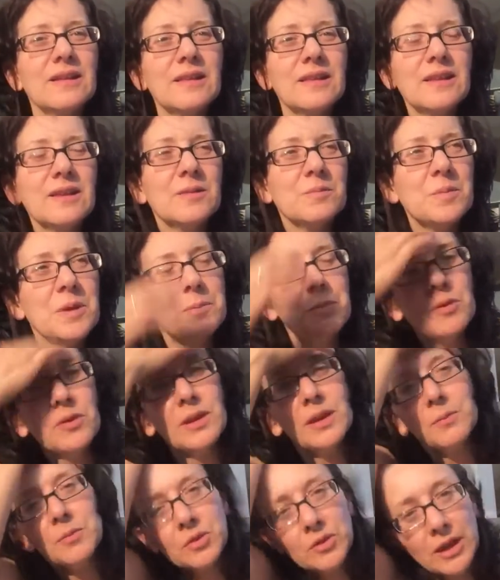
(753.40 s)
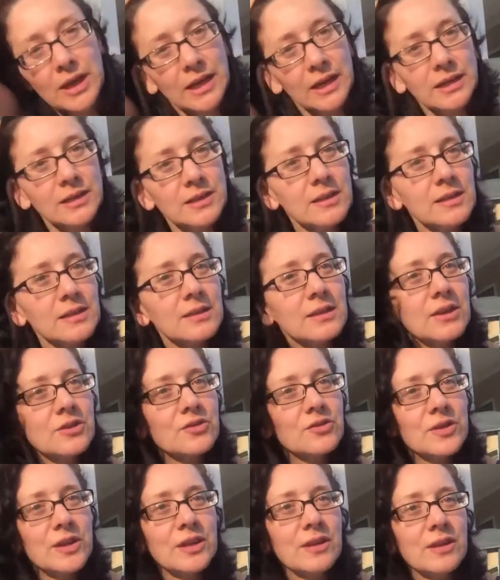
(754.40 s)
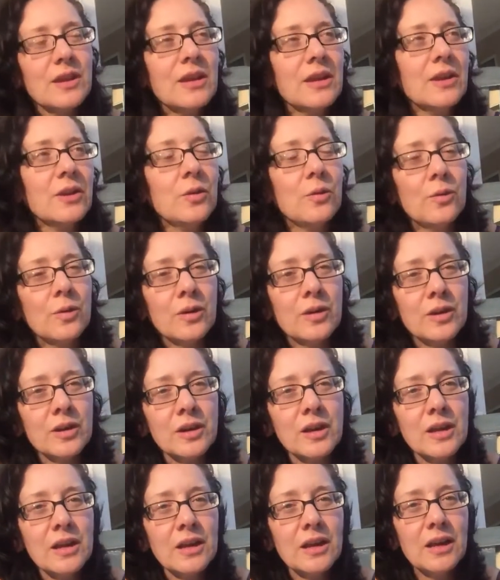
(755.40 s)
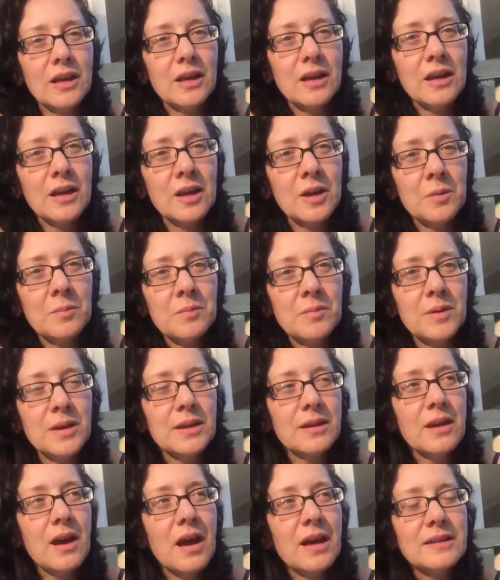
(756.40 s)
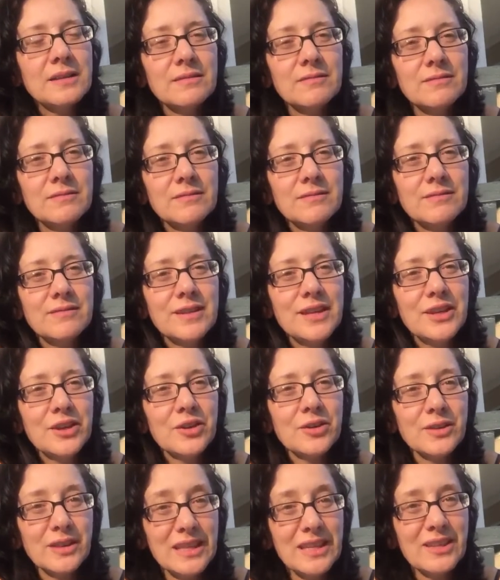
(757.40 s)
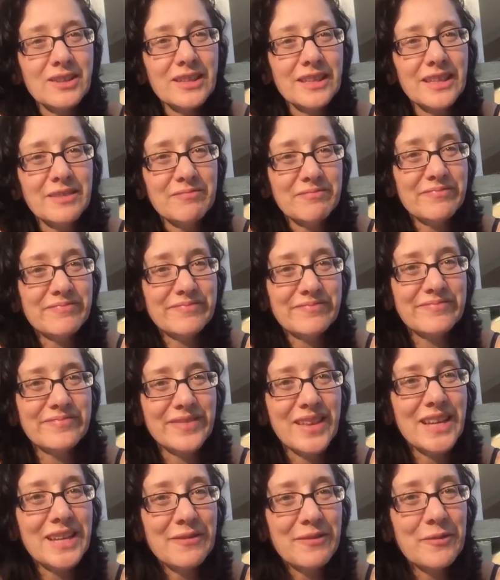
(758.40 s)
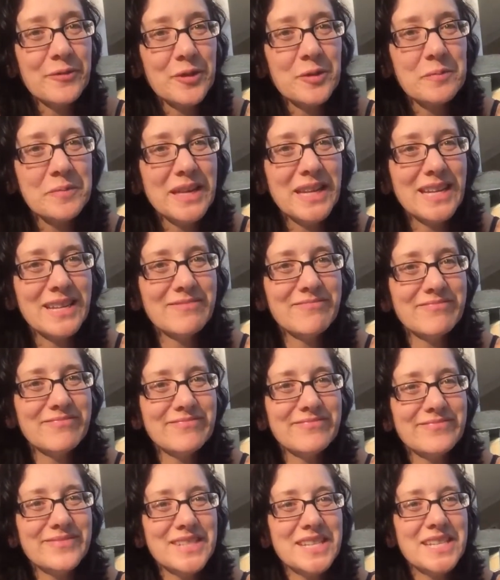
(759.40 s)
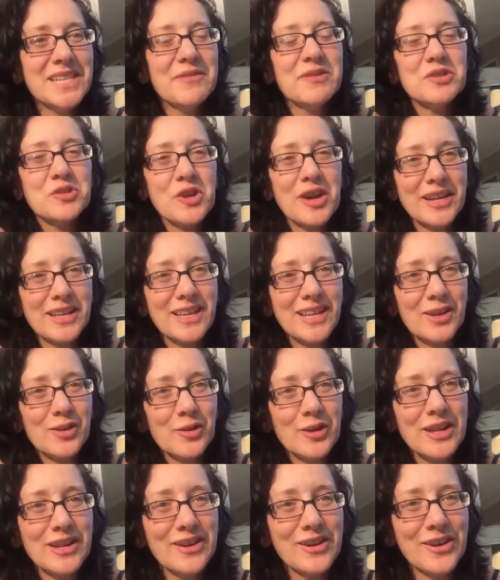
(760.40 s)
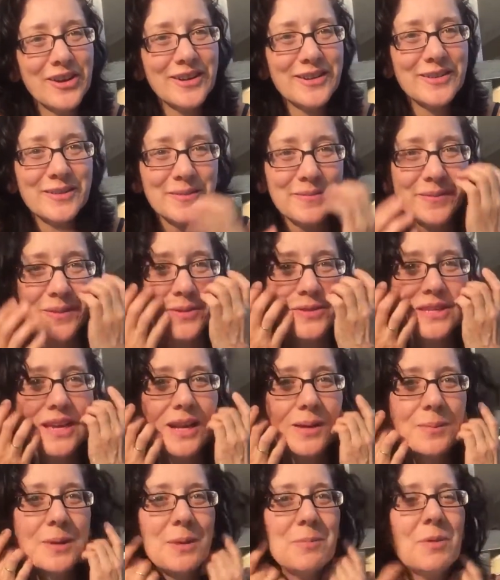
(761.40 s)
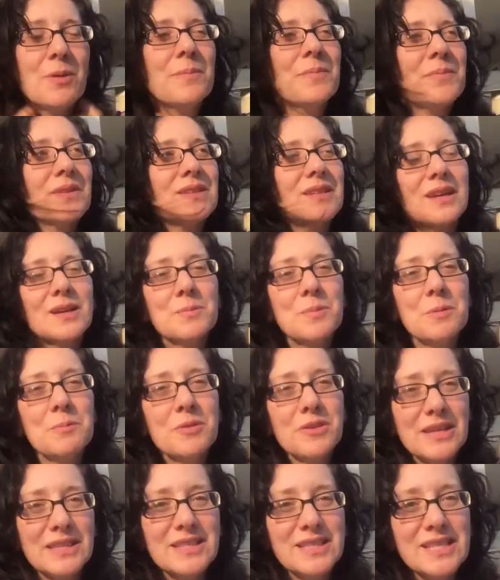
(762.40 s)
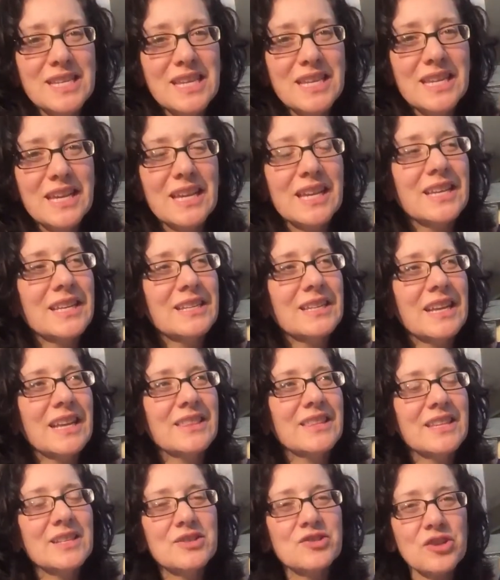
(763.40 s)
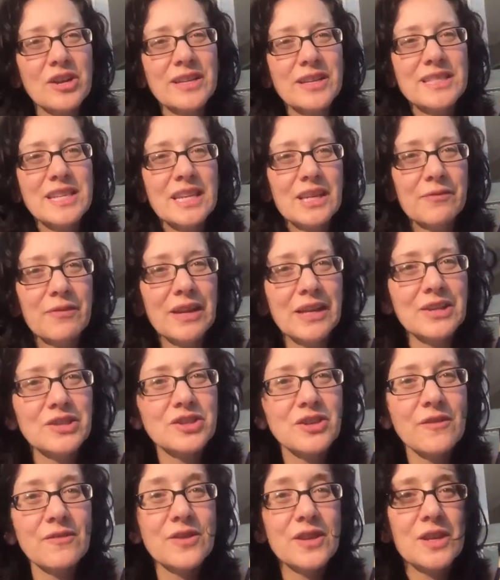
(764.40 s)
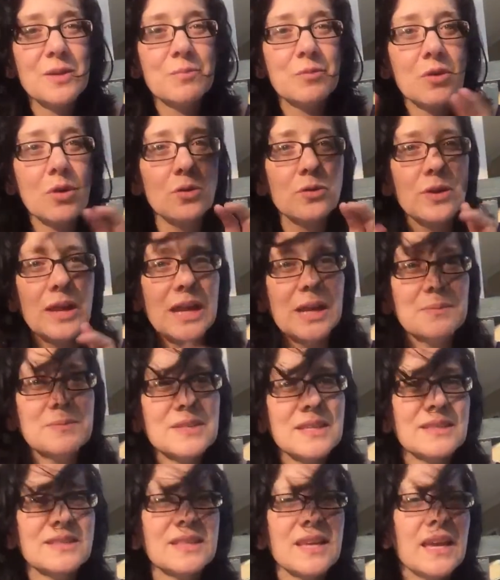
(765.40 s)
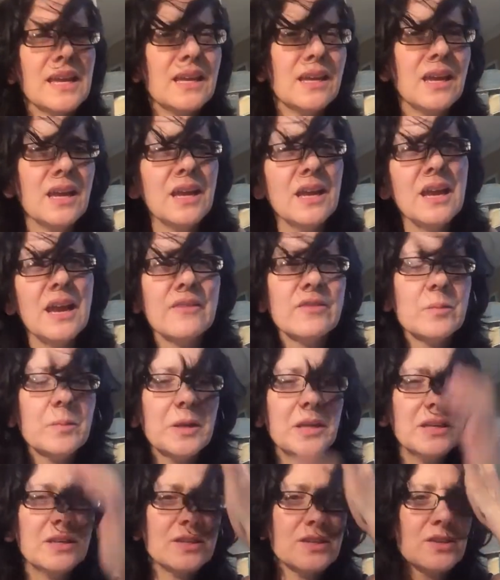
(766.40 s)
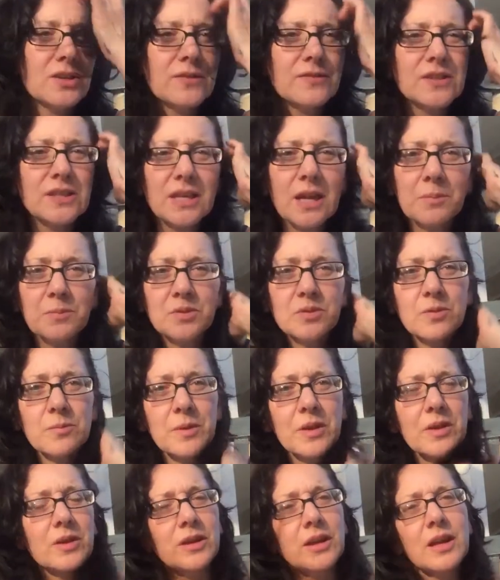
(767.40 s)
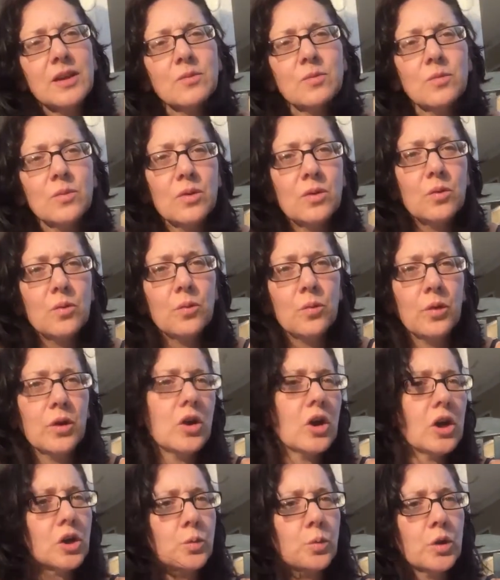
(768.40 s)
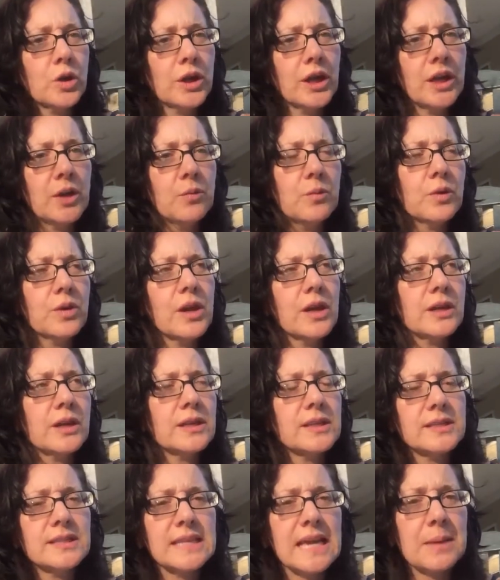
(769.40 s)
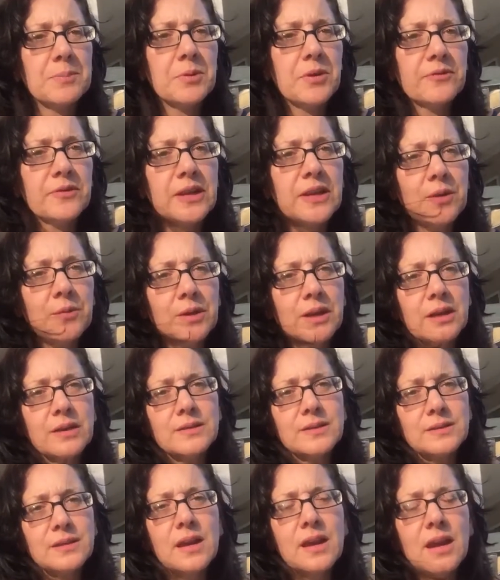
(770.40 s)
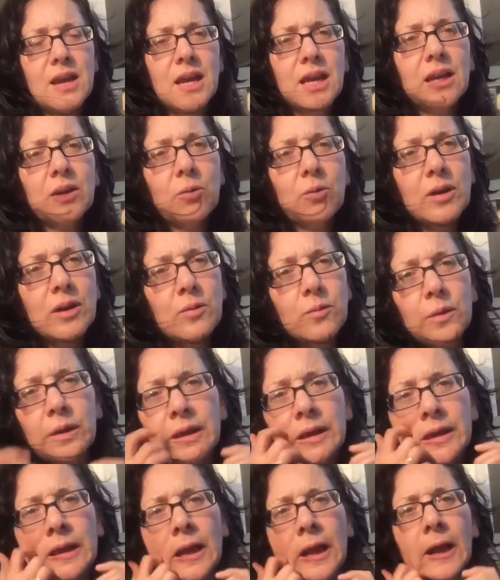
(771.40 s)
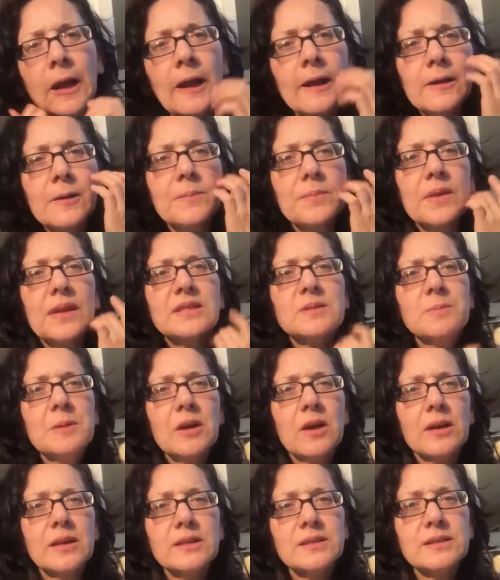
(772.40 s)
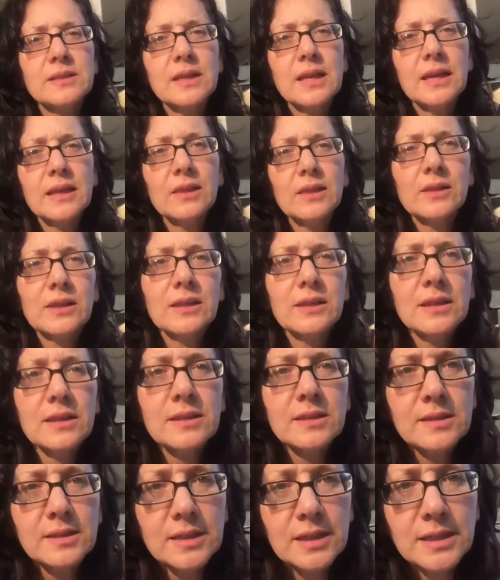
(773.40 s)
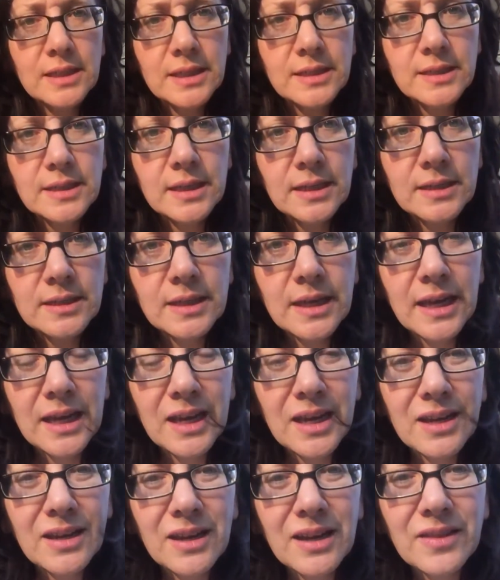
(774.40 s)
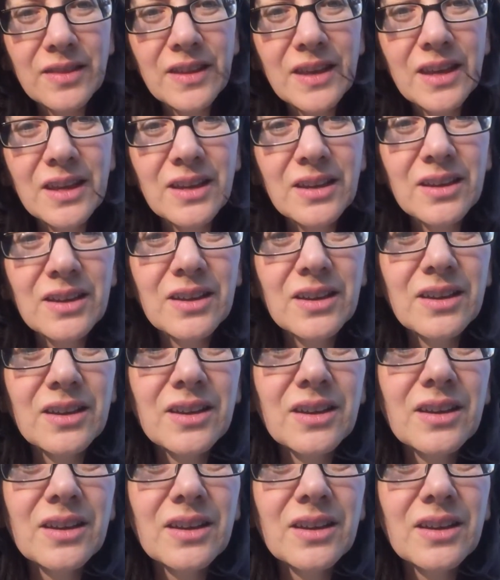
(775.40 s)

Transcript: the uh, people immigrating to this country who are um, not here legally, not even for a minute, didn't even try to get a green card. Those kind of people, the kind of people that sneak in and then try and take advantage of the programs and say, everybody deserves to come to America and we're hardworking and we're not going to sap off anyone else. Why don't we, let's be honest and look at these statistics. And I think